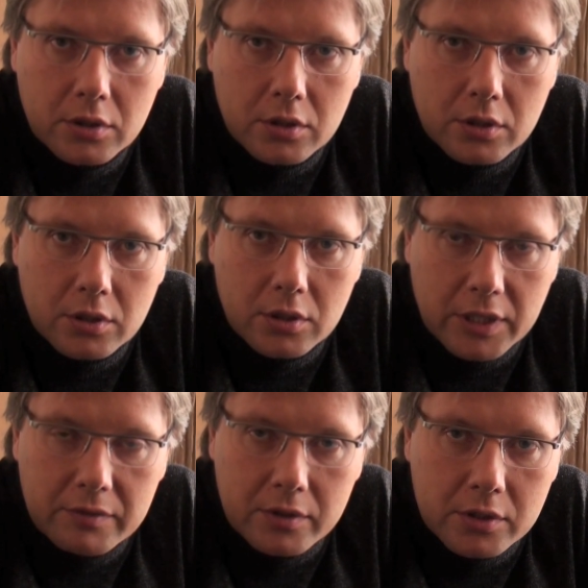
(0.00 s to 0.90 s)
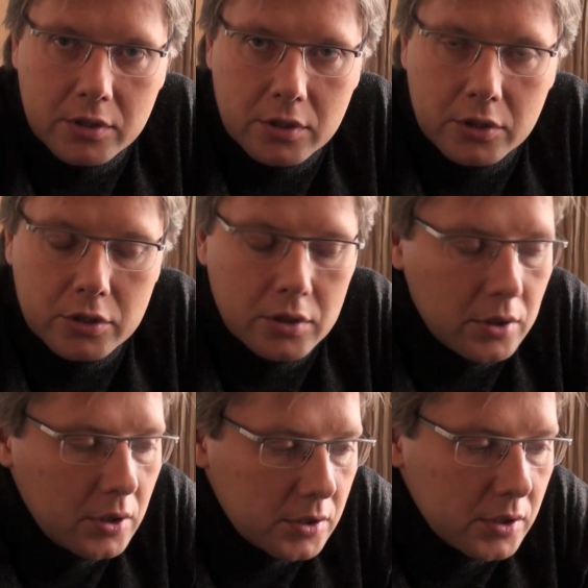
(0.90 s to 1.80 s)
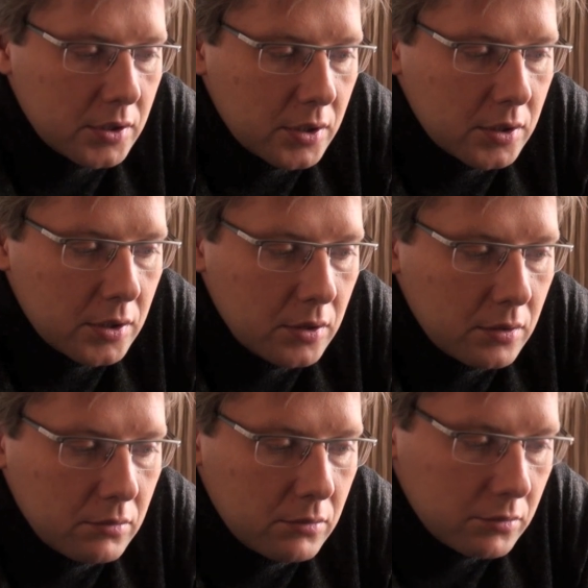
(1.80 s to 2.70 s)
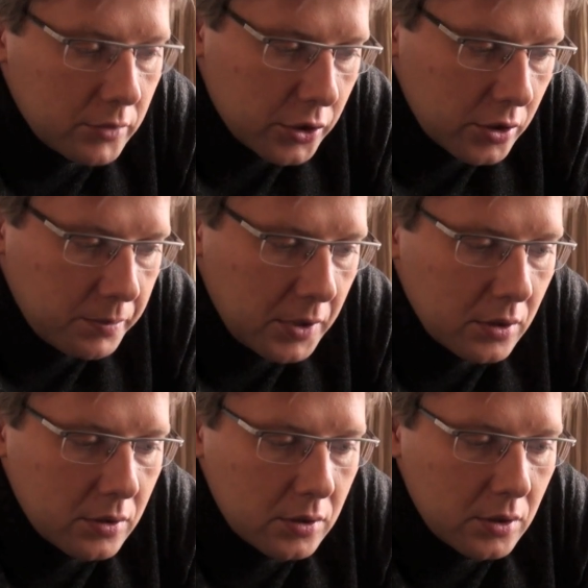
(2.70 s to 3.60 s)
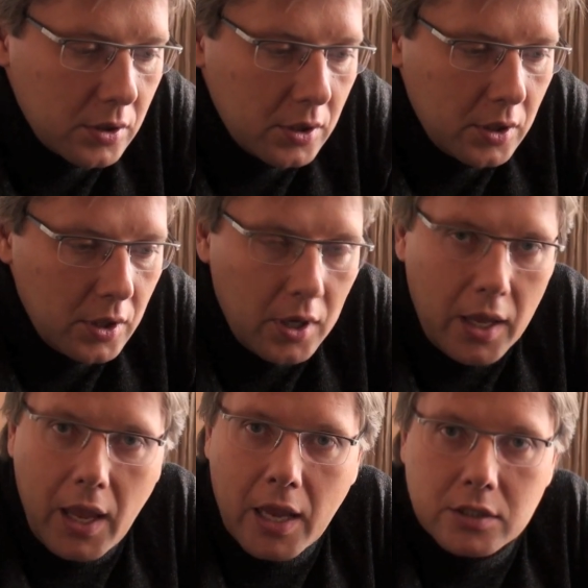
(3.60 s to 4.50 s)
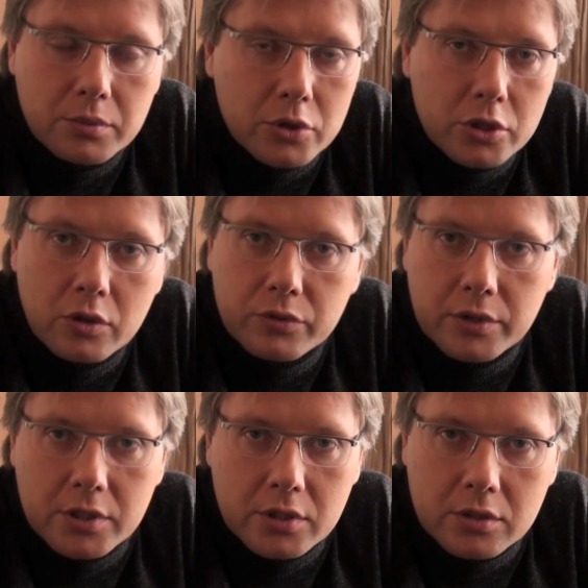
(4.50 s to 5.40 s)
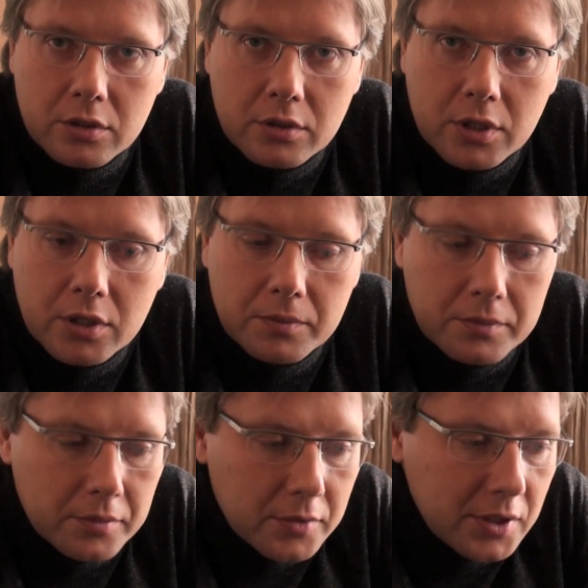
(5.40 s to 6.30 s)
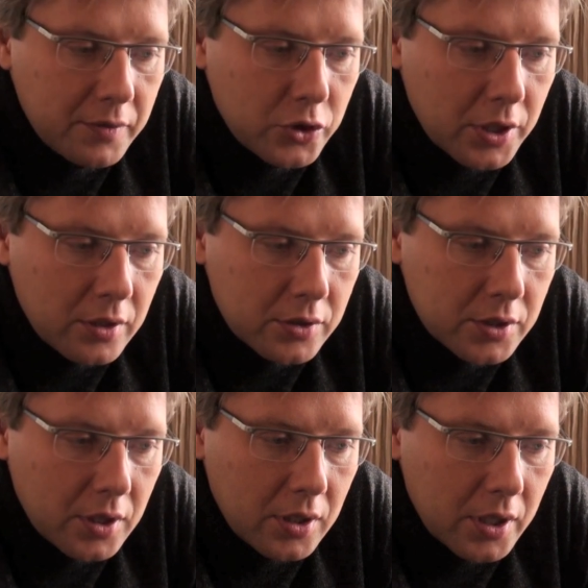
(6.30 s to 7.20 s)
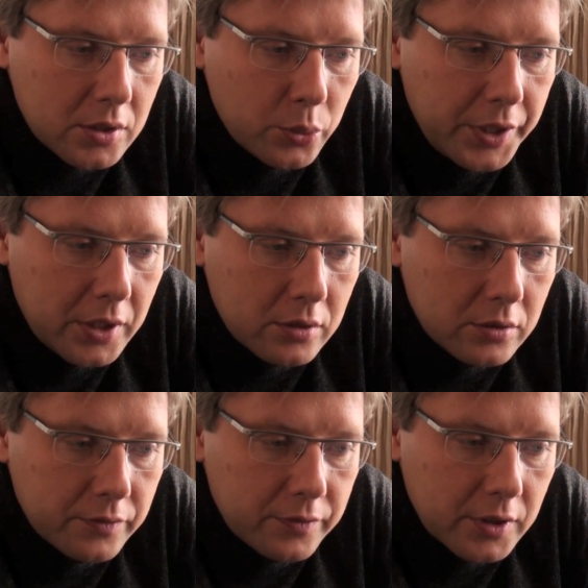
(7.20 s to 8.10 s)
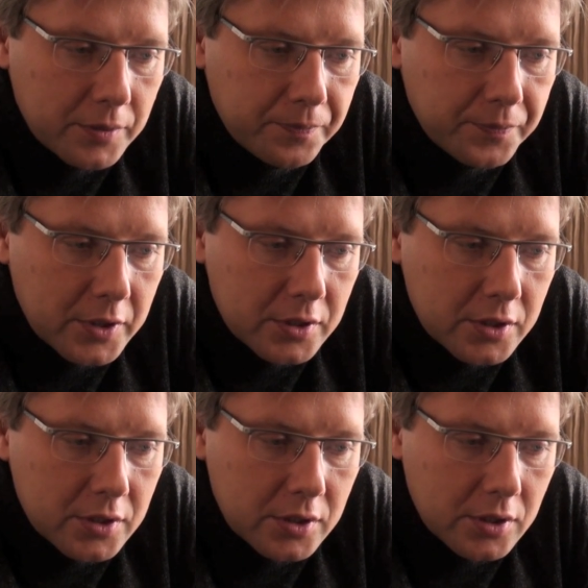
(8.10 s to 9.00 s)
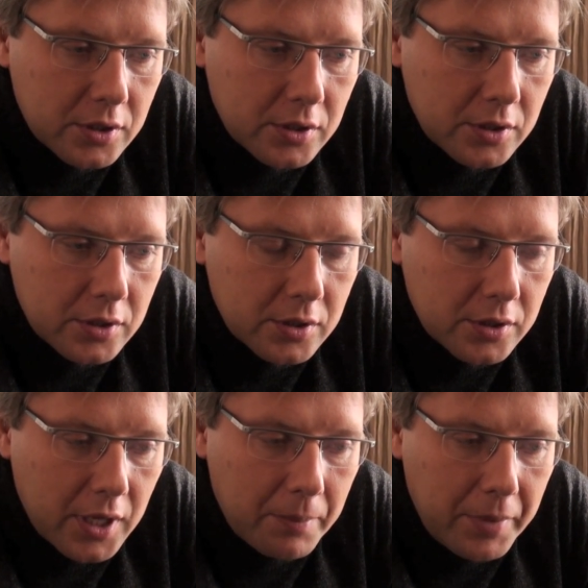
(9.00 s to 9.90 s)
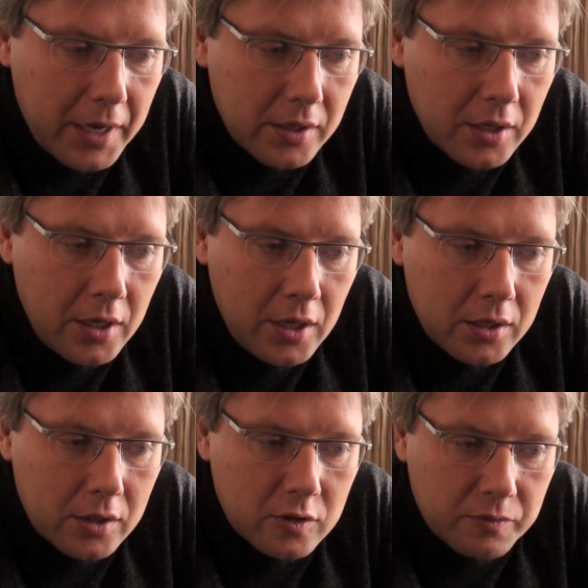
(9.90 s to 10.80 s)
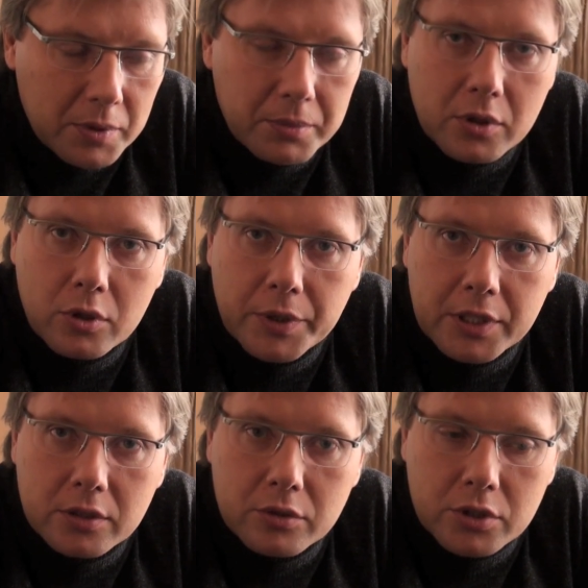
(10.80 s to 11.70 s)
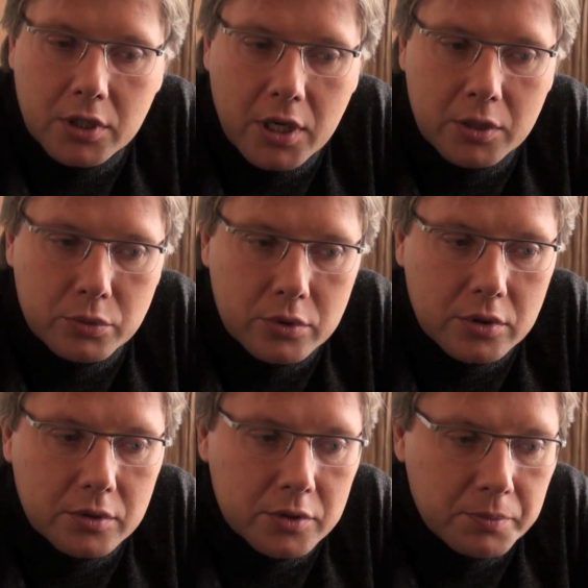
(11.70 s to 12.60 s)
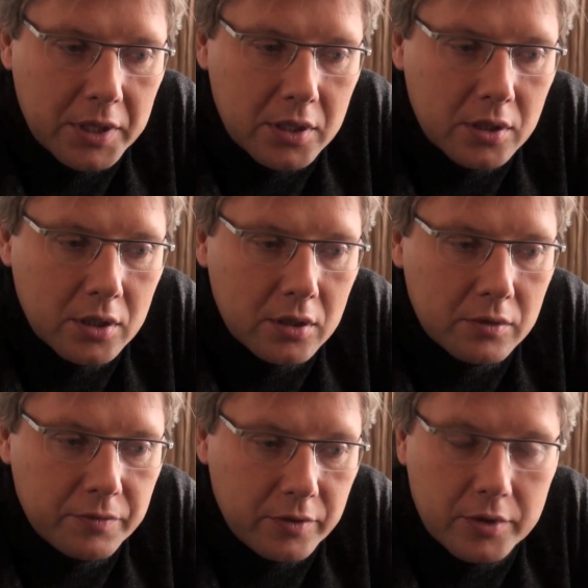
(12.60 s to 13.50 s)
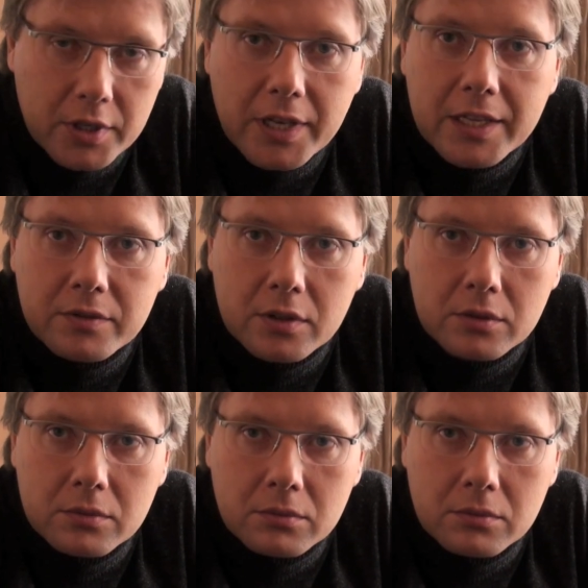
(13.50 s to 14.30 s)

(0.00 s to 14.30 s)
uh, Latvian citizens, citizens, Russian speakers. As it was shown, for instance, on um, T V channels uh, last week of um, this uh, campaign, lots of people going to sign were speaking uh, fluently Latvian,